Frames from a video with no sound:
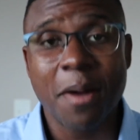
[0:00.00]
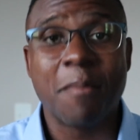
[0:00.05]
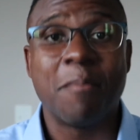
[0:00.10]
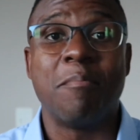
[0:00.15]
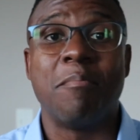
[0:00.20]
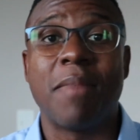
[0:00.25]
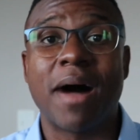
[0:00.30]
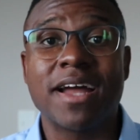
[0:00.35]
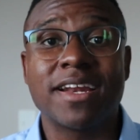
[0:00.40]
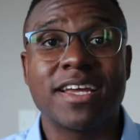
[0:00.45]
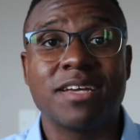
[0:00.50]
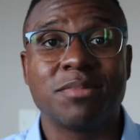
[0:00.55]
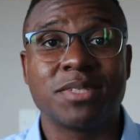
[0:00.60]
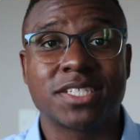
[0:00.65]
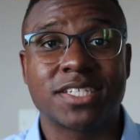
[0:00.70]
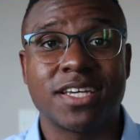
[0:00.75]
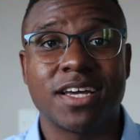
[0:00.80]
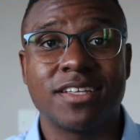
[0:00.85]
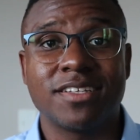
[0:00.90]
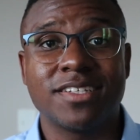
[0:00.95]
My name
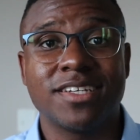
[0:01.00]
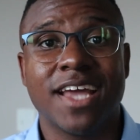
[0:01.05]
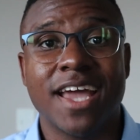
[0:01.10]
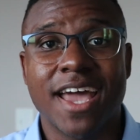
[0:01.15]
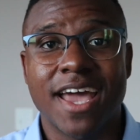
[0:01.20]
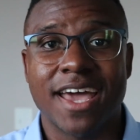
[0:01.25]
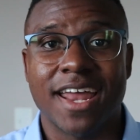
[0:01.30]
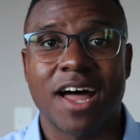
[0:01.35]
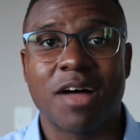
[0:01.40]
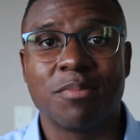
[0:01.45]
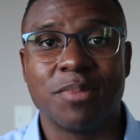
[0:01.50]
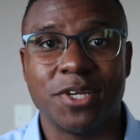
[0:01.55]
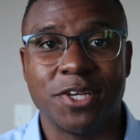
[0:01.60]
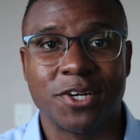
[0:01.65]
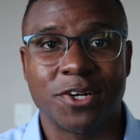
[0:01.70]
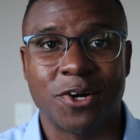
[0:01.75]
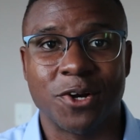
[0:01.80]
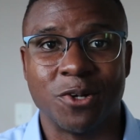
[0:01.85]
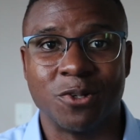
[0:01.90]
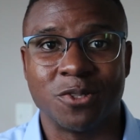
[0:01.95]
is Kellen, and I'll be
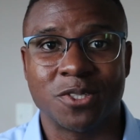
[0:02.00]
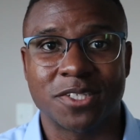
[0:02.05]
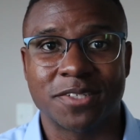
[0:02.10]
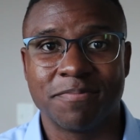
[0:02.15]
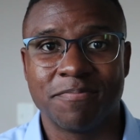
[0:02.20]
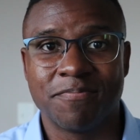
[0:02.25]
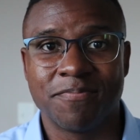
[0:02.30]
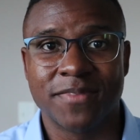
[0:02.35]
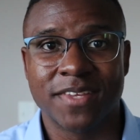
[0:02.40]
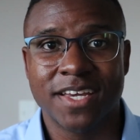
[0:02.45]
your host.